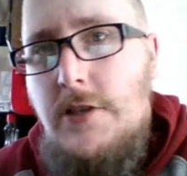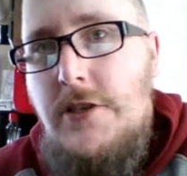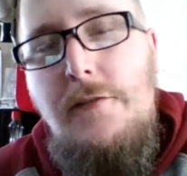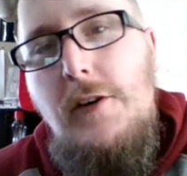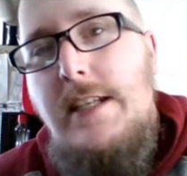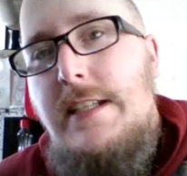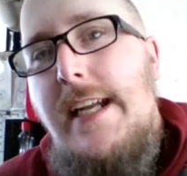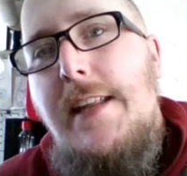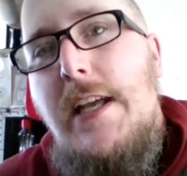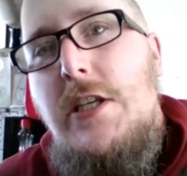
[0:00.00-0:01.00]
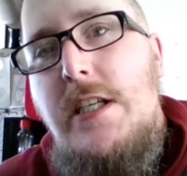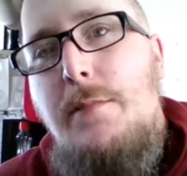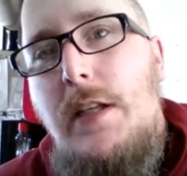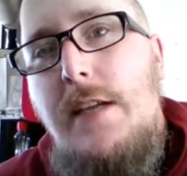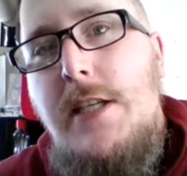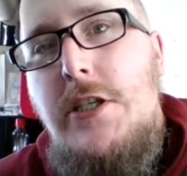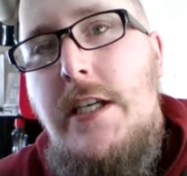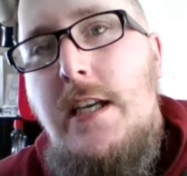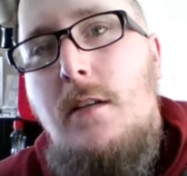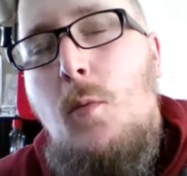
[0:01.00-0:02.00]
Jennifer has stated that she believes that
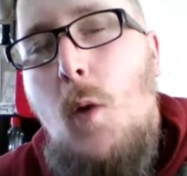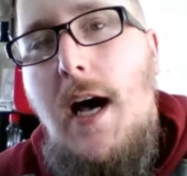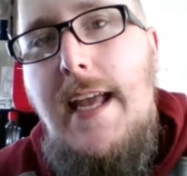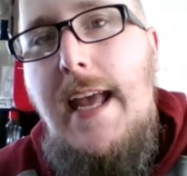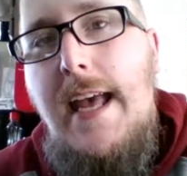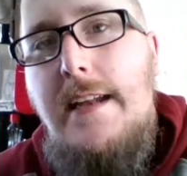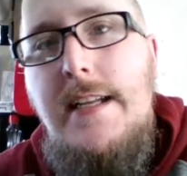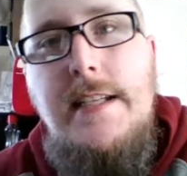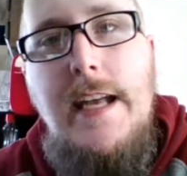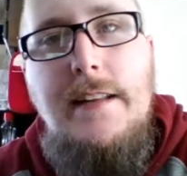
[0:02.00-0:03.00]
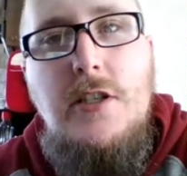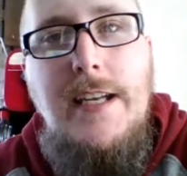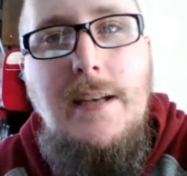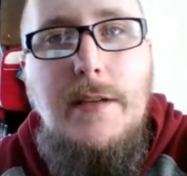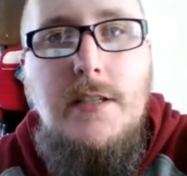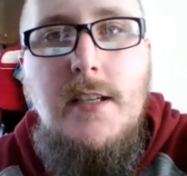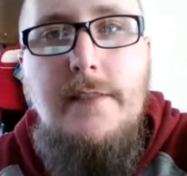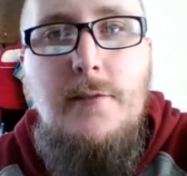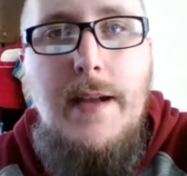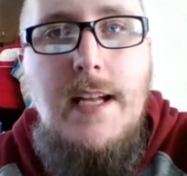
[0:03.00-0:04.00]
she can walk in and take the
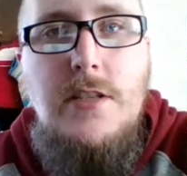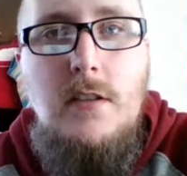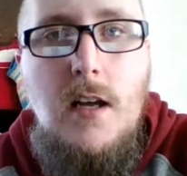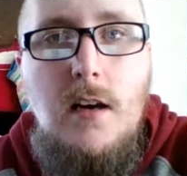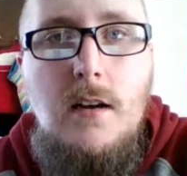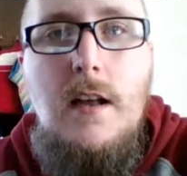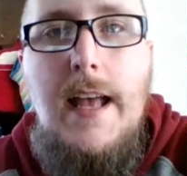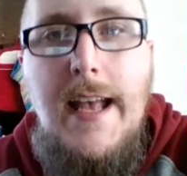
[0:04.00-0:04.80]
championship from Angel